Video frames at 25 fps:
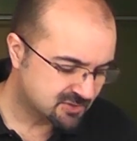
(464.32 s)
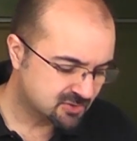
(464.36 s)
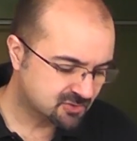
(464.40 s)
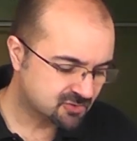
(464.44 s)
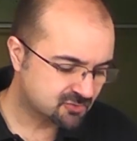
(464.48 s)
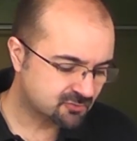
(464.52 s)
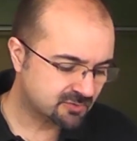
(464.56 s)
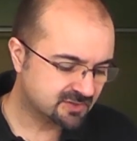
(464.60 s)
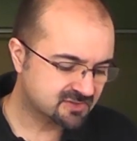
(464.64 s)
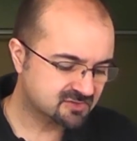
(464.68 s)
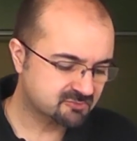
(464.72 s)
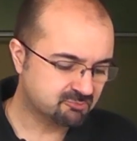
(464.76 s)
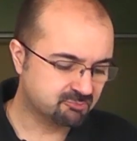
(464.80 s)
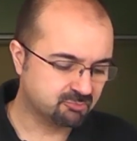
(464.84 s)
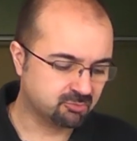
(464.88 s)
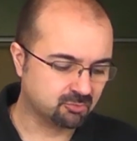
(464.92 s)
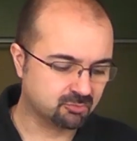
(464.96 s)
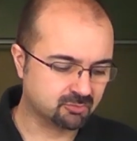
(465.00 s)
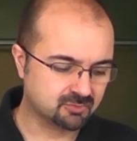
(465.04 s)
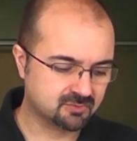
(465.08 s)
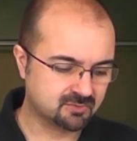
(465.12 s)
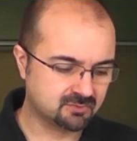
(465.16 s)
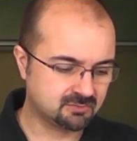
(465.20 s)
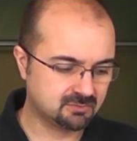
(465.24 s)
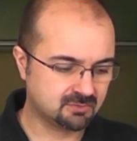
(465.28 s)
to
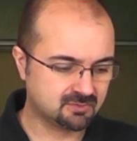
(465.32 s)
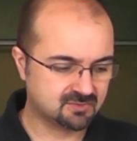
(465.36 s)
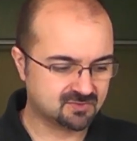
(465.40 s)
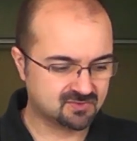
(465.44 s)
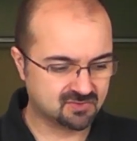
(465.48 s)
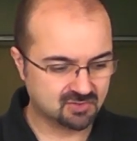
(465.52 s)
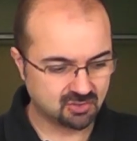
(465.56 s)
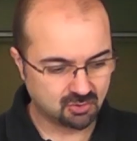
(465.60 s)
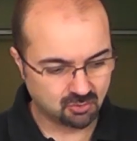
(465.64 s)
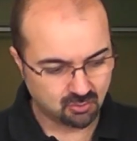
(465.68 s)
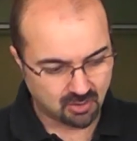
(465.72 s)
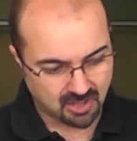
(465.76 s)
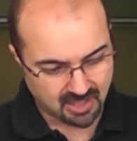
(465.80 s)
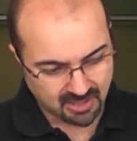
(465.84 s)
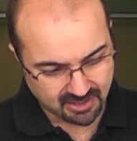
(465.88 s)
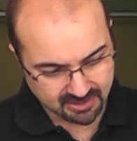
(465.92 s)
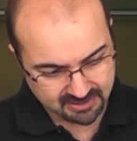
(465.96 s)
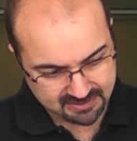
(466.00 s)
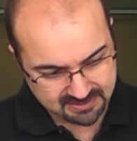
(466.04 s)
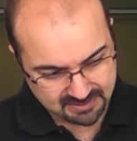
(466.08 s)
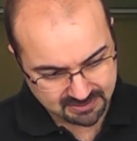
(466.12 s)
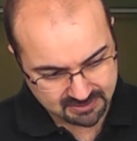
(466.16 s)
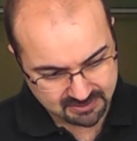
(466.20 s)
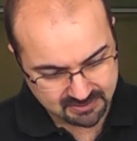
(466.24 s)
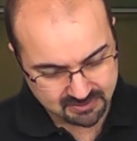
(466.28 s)
transport. So I
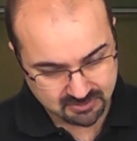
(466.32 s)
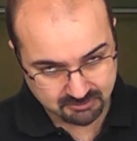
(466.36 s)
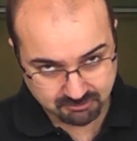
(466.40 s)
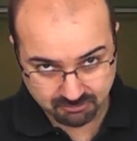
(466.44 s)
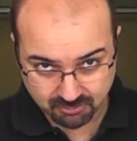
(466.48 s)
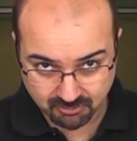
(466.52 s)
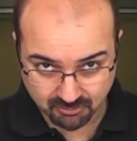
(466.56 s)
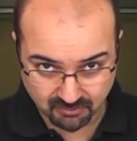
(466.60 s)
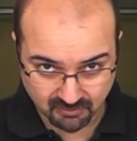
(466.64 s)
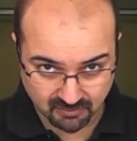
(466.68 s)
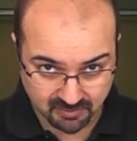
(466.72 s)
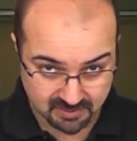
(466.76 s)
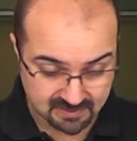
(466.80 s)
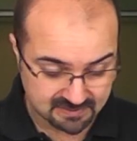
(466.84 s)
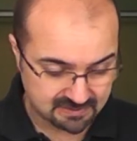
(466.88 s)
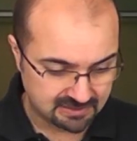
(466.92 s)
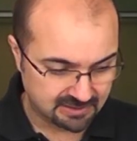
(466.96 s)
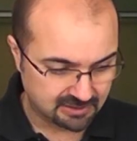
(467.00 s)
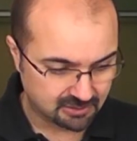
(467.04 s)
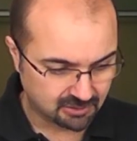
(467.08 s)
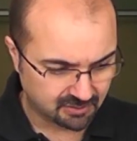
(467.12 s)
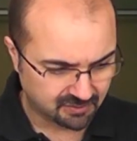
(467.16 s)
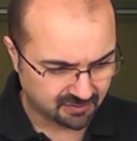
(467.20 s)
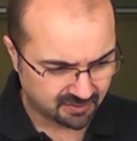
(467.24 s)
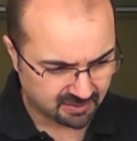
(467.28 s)
tend to put these
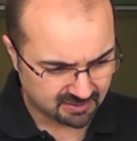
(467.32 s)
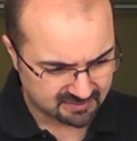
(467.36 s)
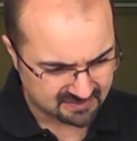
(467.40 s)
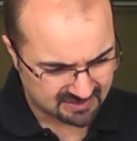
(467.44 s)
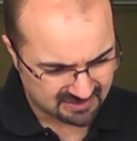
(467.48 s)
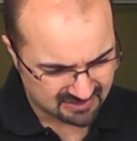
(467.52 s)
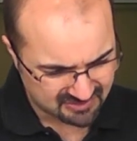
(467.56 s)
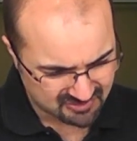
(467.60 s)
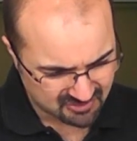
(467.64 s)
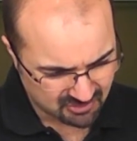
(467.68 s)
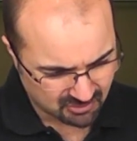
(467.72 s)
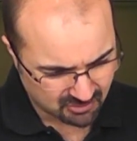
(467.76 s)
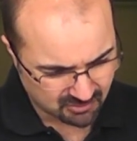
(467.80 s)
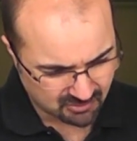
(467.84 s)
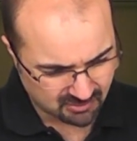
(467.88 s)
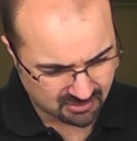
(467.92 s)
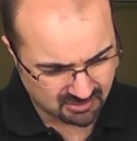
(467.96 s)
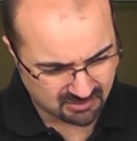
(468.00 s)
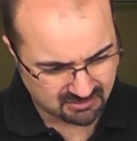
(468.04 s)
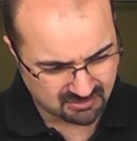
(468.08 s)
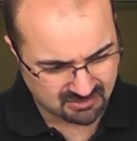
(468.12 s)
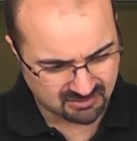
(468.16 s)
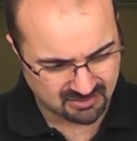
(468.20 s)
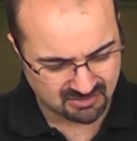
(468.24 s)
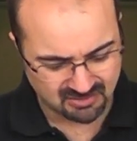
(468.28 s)
little things. Also,
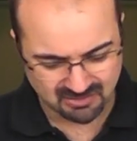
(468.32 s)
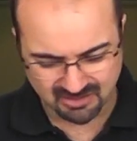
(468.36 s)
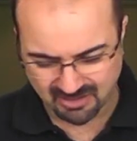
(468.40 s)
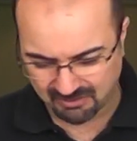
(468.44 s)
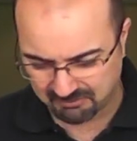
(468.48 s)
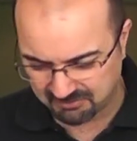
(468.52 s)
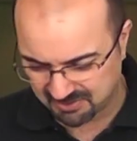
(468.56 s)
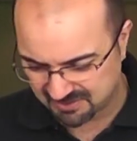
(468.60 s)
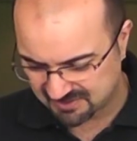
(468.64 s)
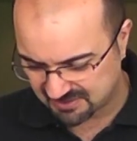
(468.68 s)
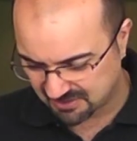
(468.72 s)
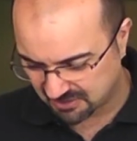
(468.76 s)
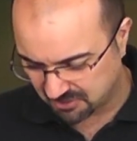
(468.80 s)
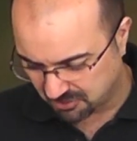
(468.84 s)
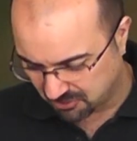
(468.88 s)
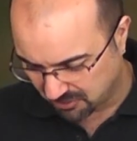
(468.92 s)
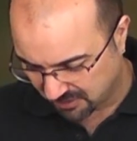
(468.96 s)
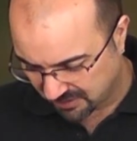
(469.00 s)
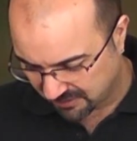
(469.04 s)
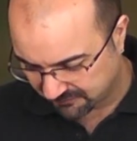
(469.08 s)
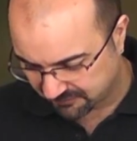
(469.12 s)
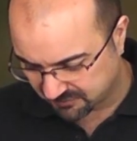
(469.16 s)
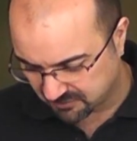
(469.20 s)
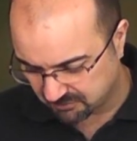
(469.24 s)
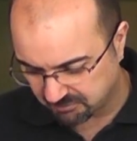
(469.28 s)
that means that you don't
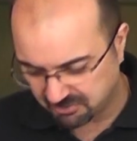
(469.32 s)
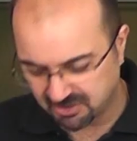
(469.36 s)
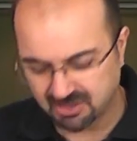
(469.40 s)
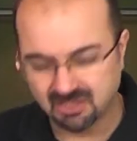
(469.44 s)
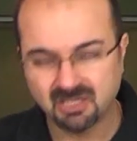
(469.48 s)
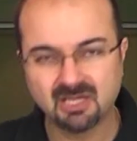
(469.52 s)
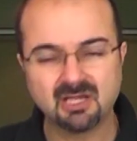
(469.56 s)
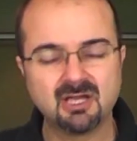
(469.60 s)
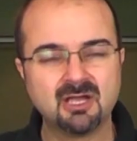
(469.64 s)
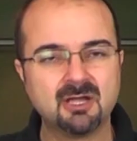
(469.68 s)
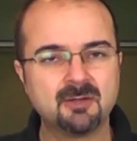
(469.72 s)
have to be